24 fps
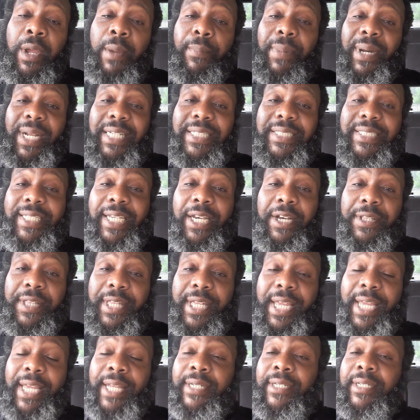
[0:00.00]
But until
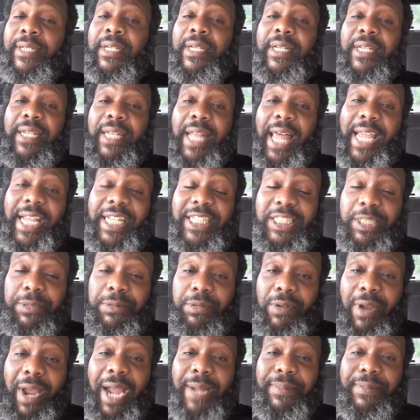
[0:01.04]
then, like and
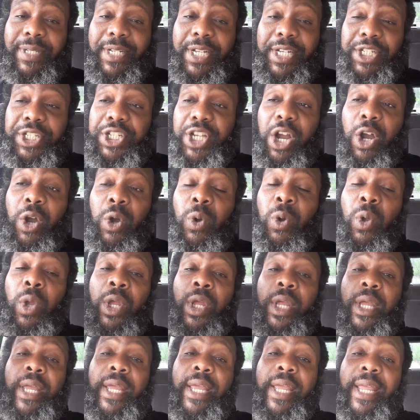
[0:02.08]
subscribe to this show
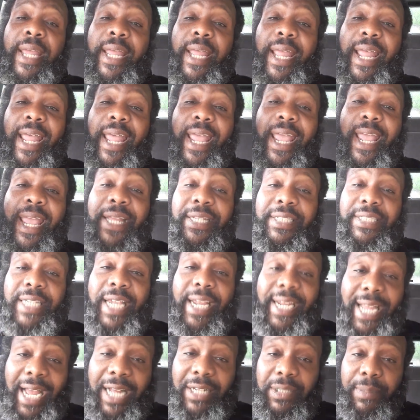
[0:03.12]
and
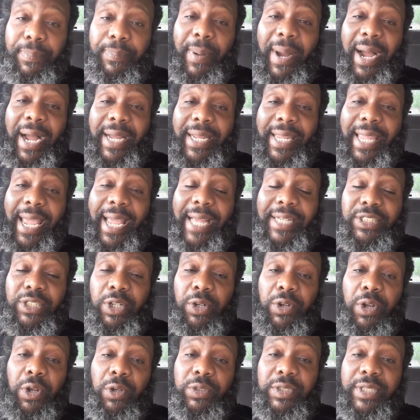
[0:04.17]
check out the podcast
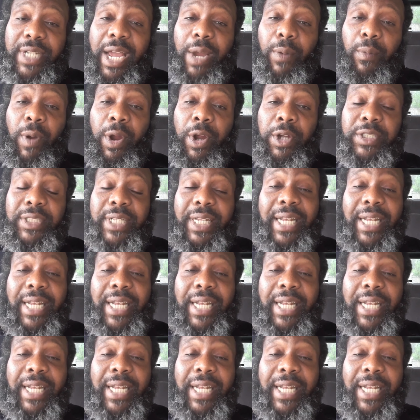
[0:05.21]
on those networks.